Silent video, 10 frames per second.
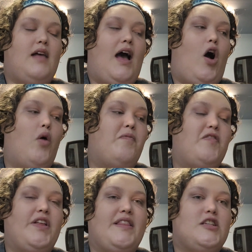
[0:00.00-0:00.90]

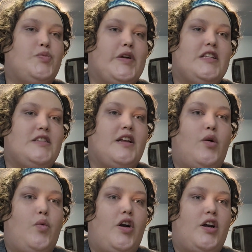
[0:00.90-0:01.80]
hopefully this one is going
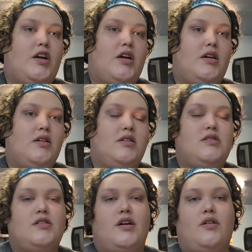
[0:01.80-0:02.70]
to work.
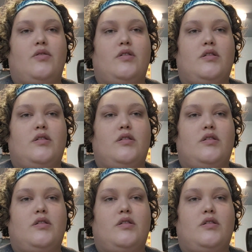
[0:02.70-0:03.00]
So,